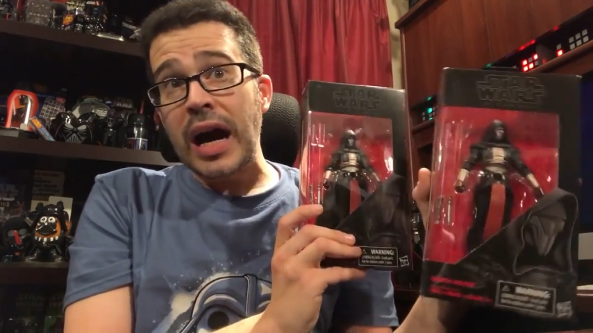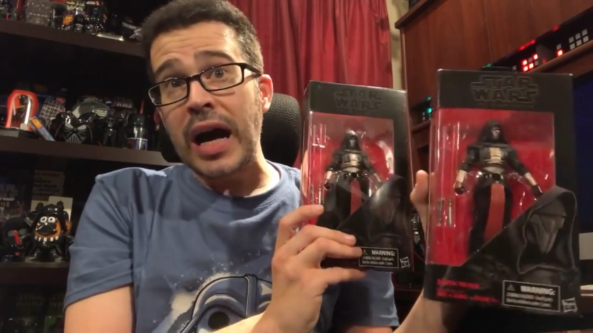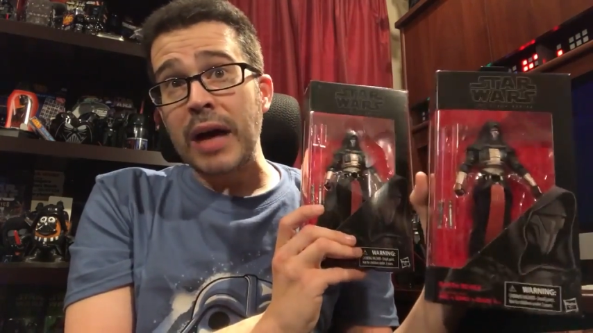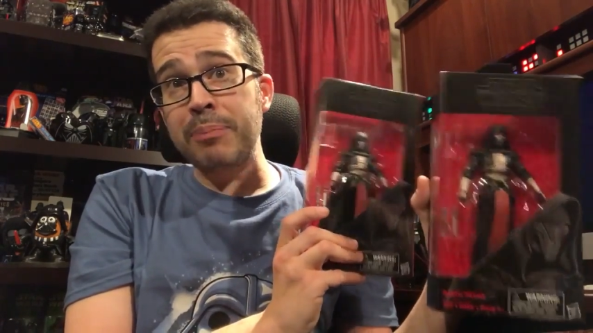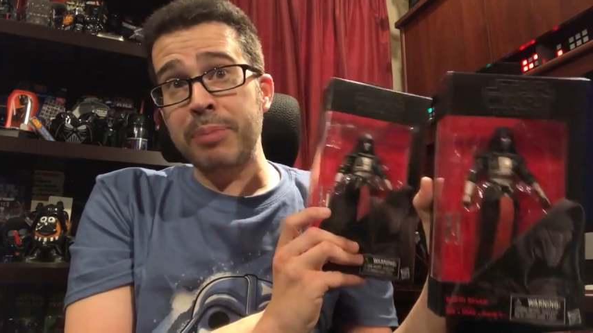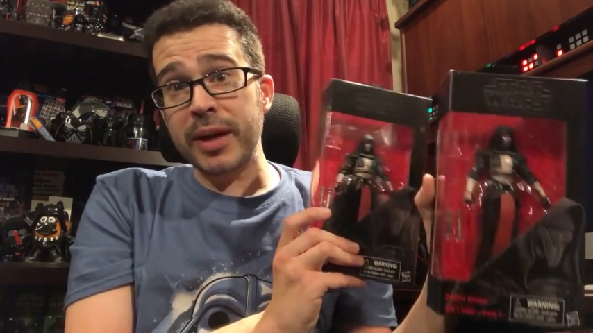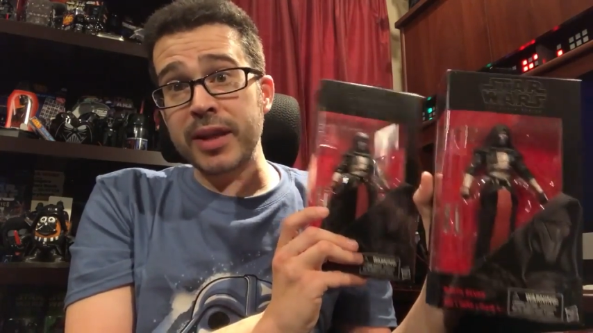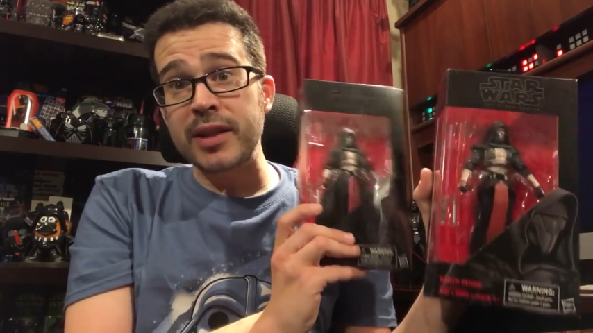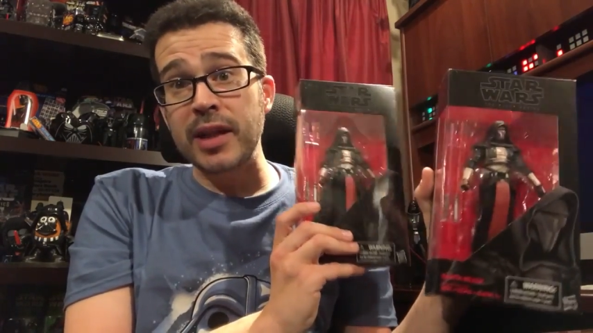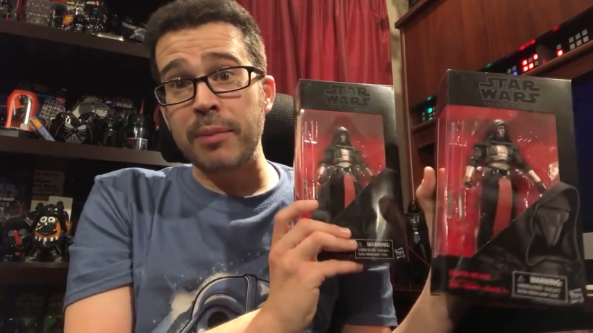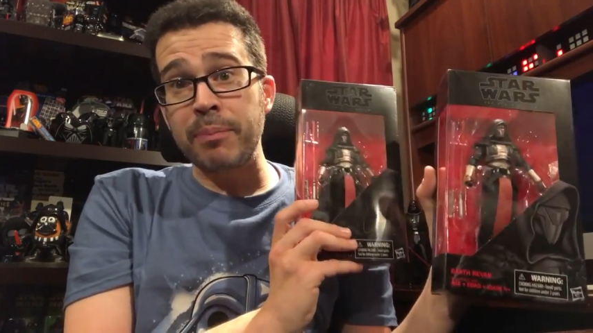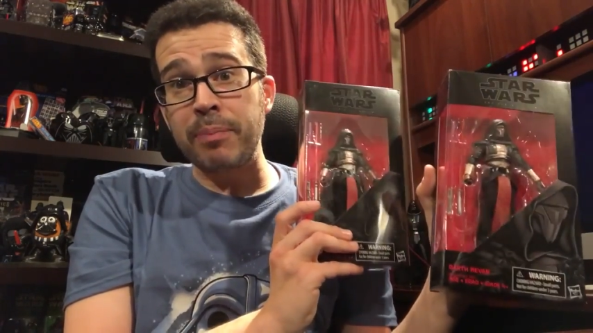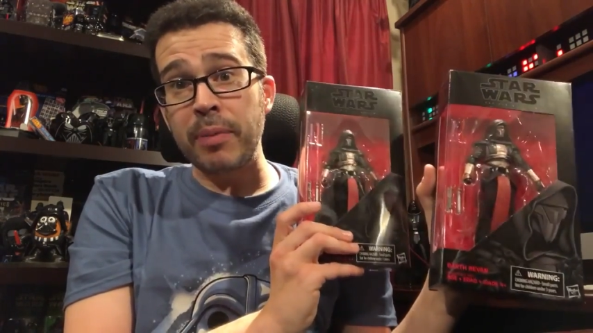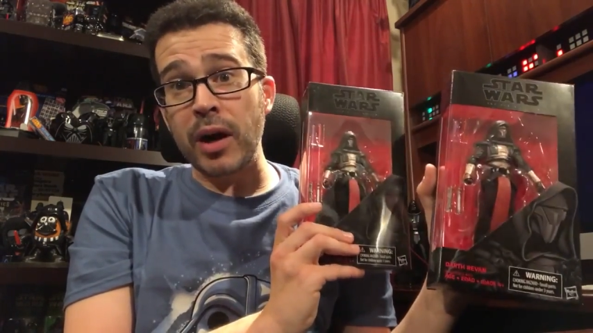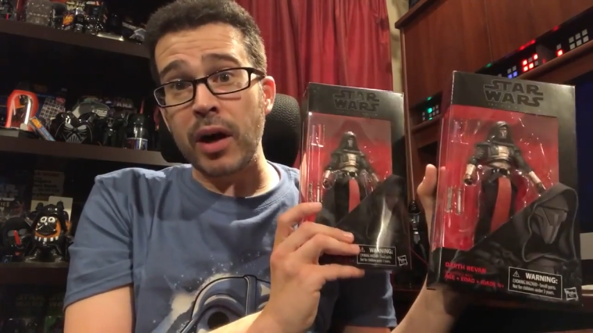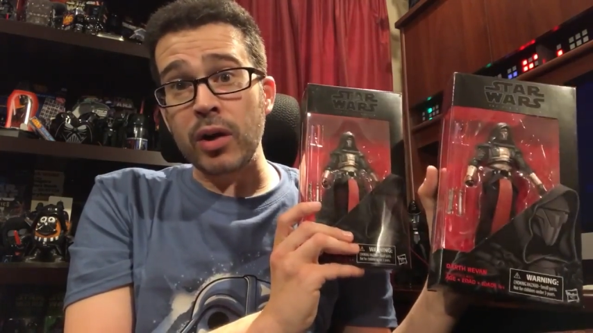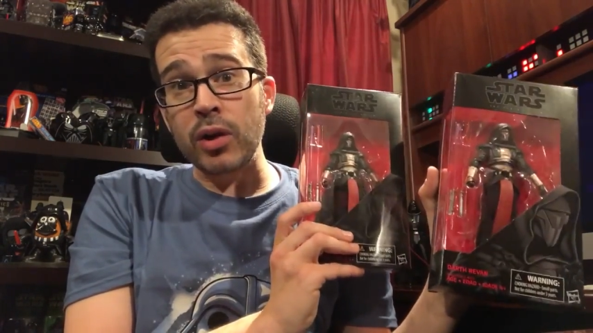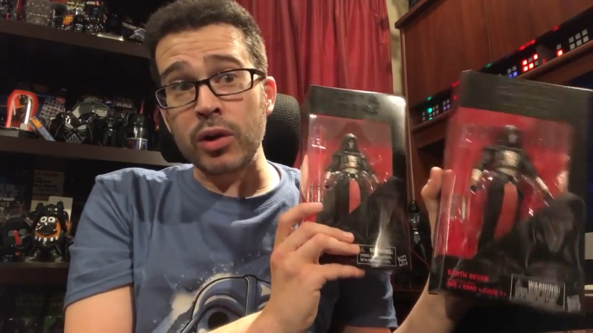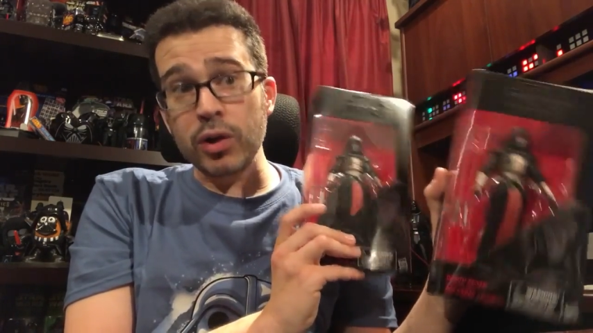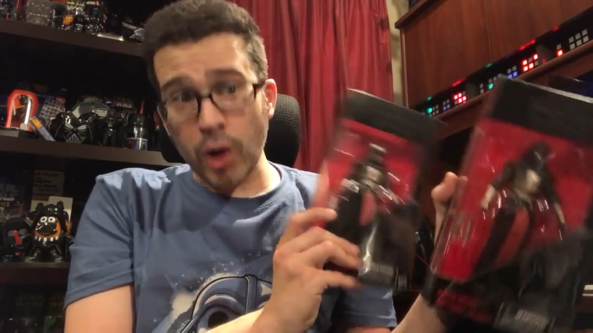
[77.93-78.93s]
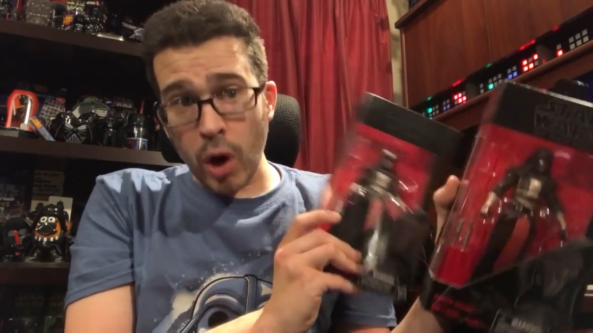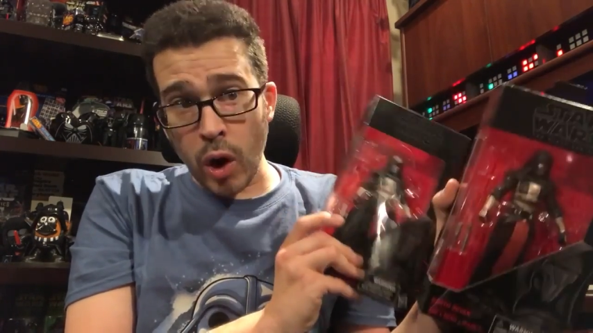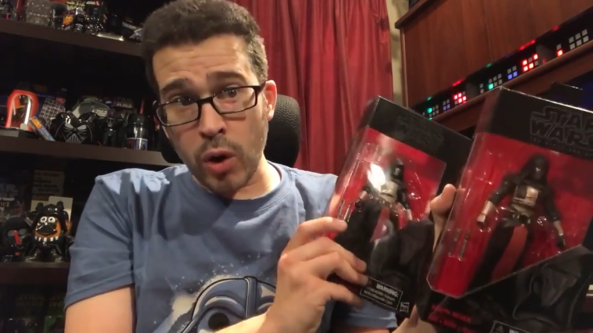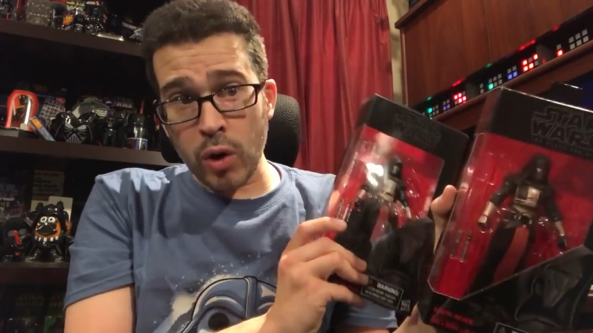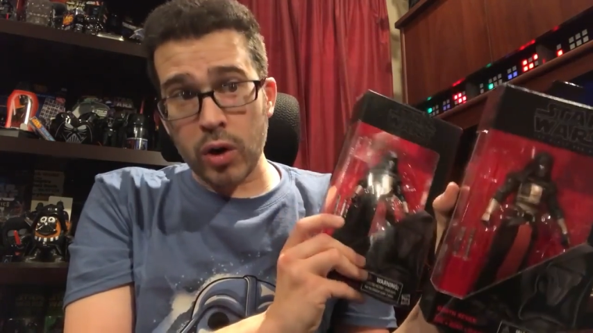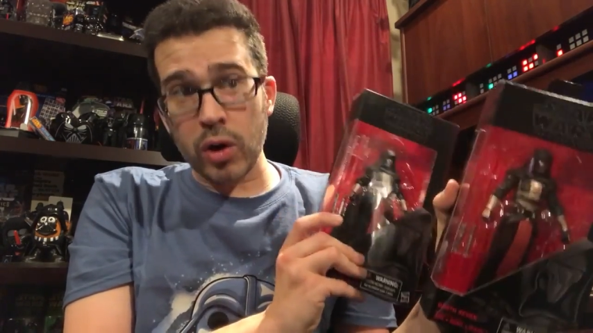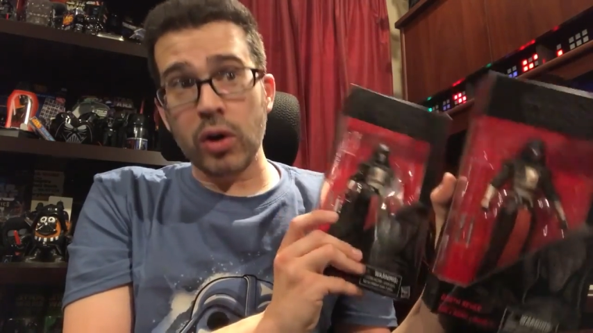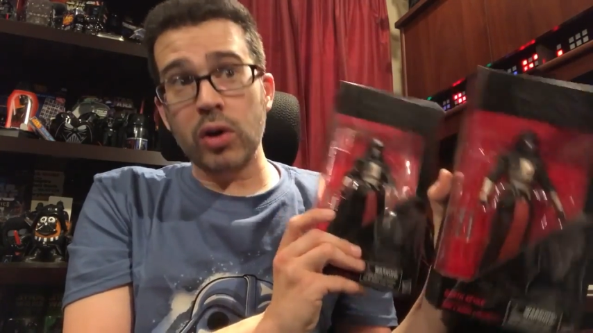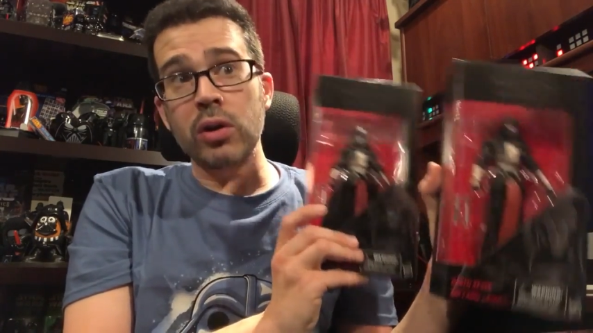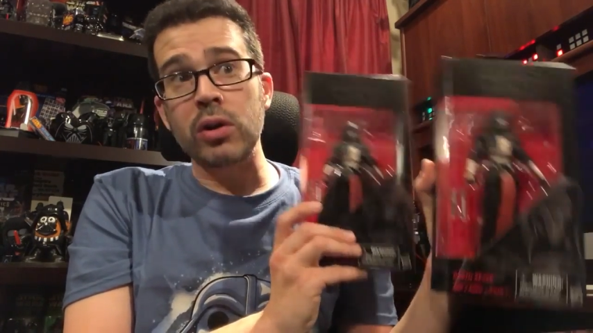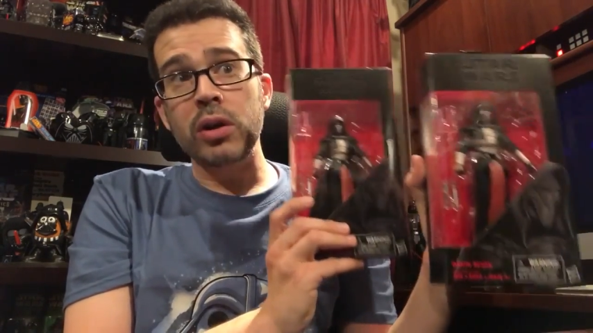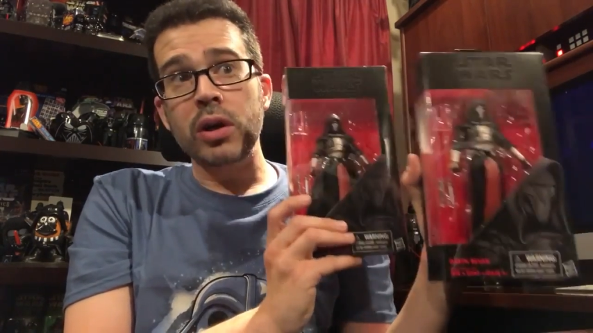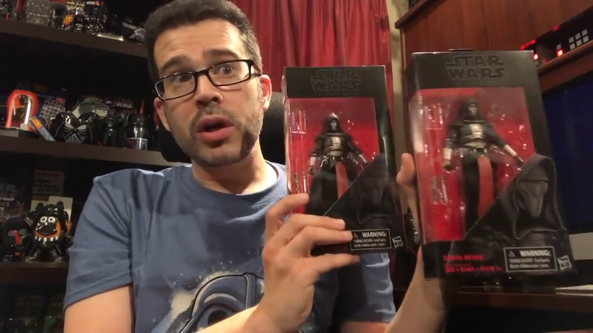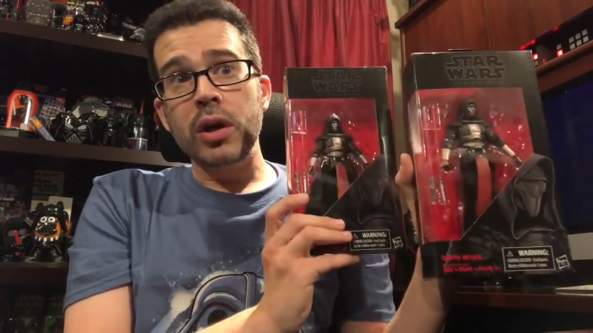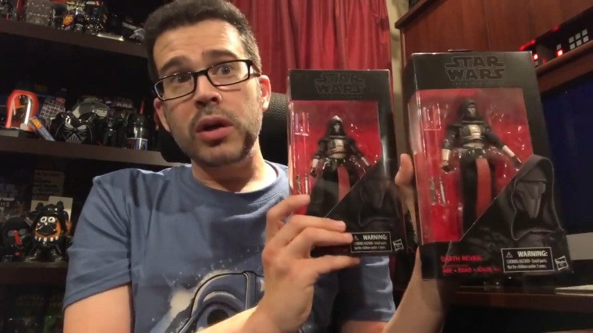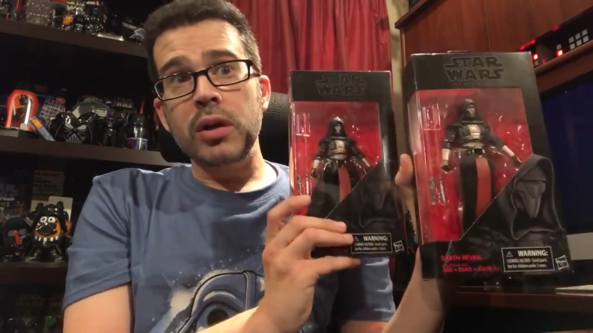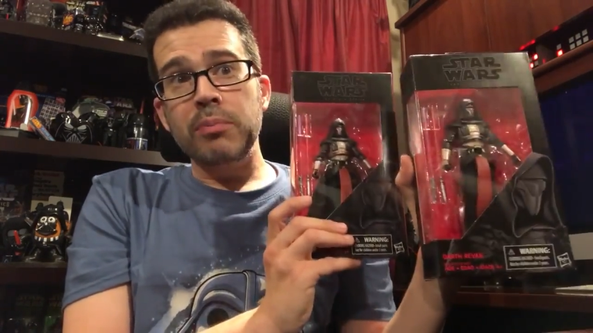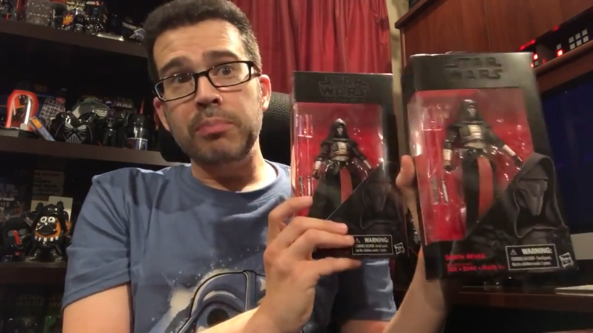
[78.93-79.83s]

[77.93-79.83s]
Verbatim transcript: I picked up a local